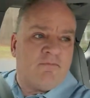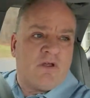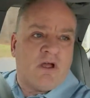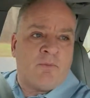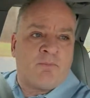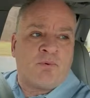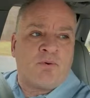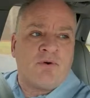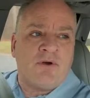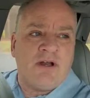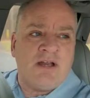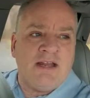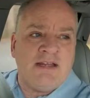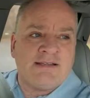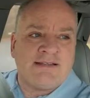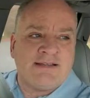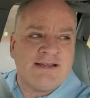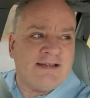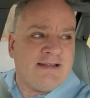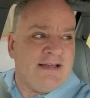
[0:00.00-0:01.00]
pretty
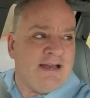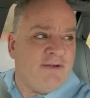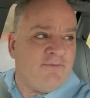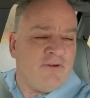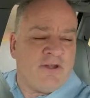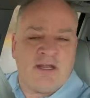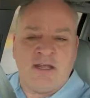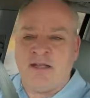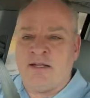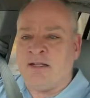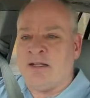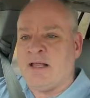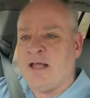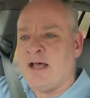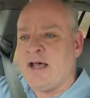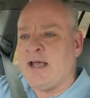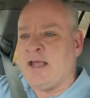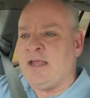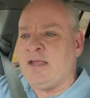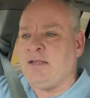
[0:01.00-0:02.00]
significant
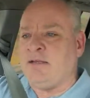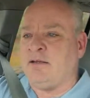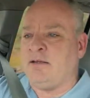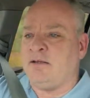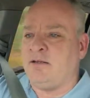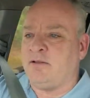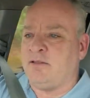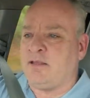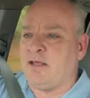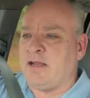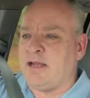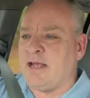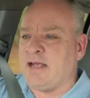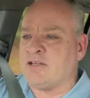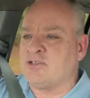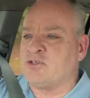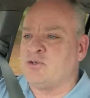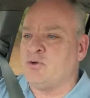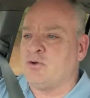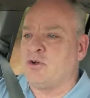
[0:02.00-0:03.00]
line that
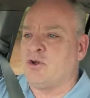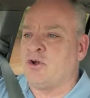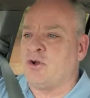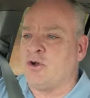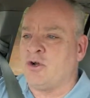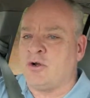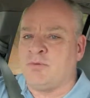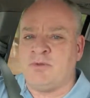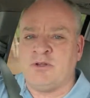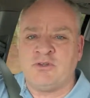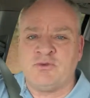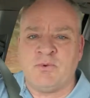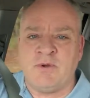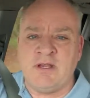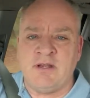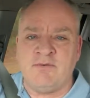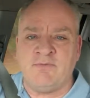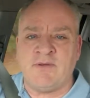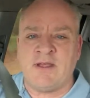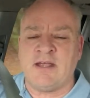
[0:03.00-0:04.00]
has to occur
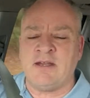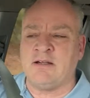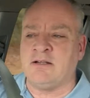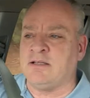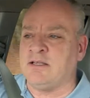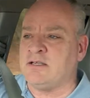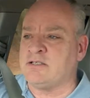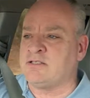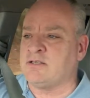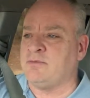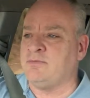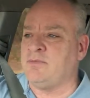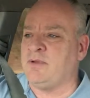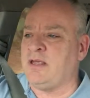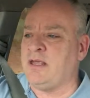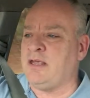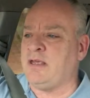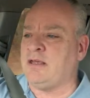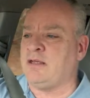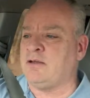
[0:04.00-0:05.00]
between vandalism
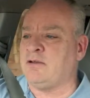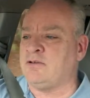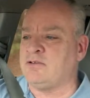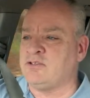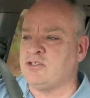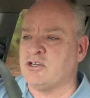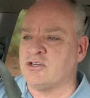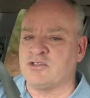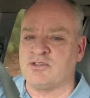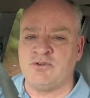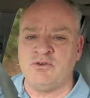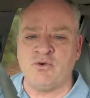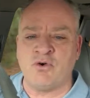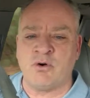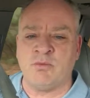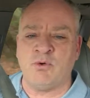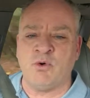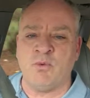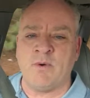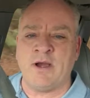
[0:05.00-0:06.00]
and just
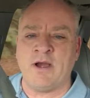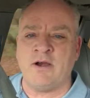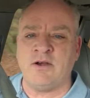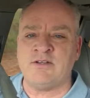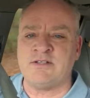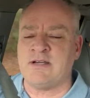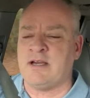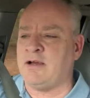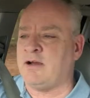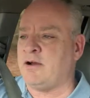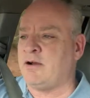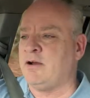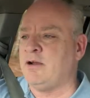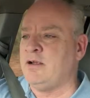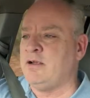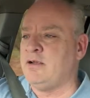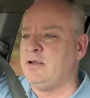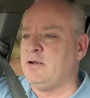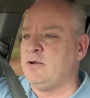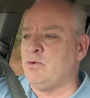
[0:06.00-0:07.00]
normal wear and tear
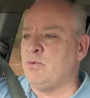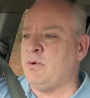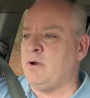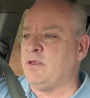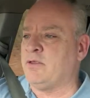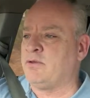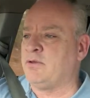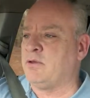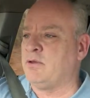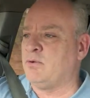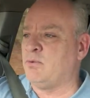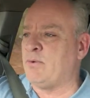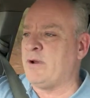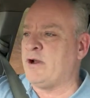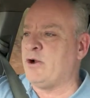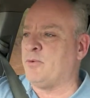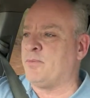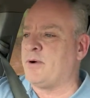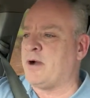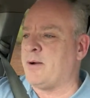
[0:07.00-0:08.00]
with
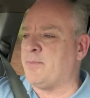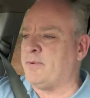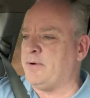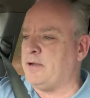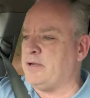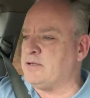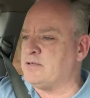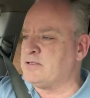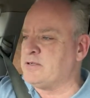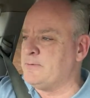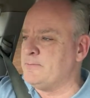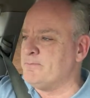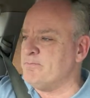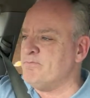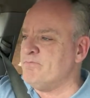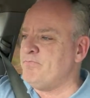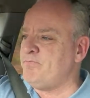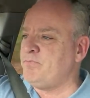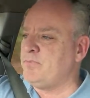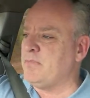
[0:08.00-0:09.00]
rental properties.
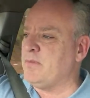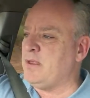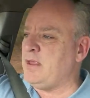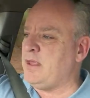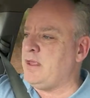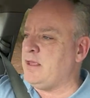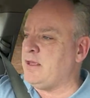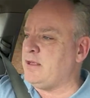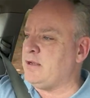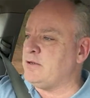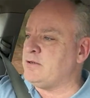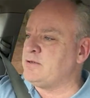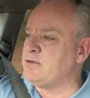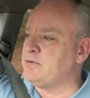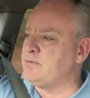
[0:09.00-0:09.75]
And